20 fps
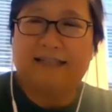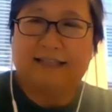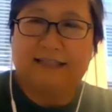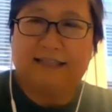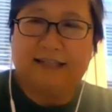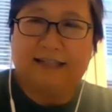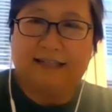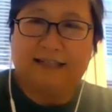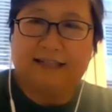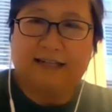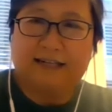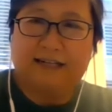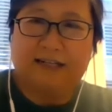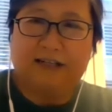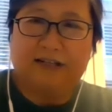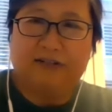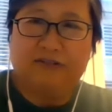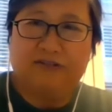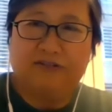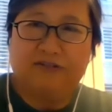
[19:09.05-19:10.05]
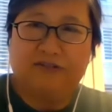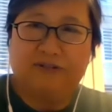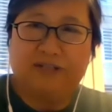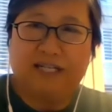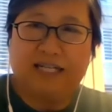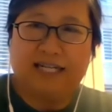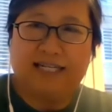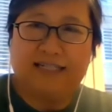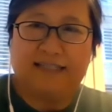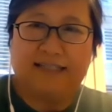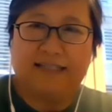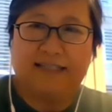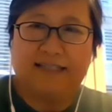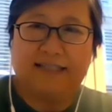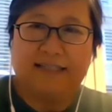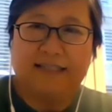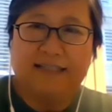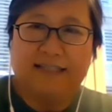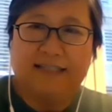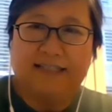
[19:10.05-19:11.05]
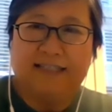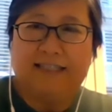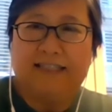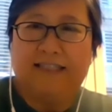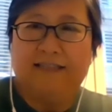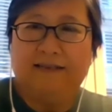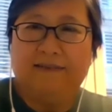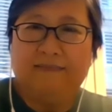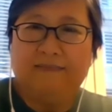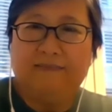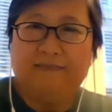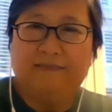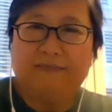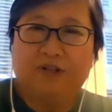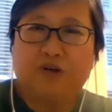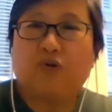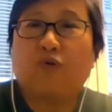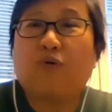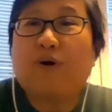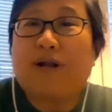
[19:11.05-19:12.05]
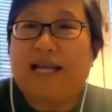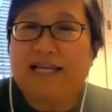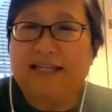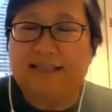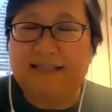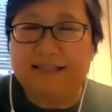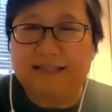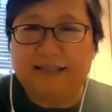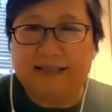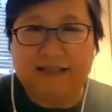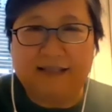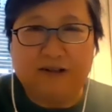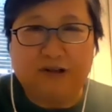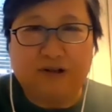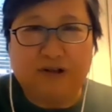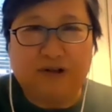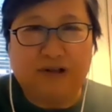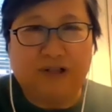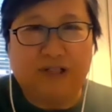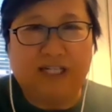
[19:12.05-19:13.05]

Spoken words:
that kind of has created or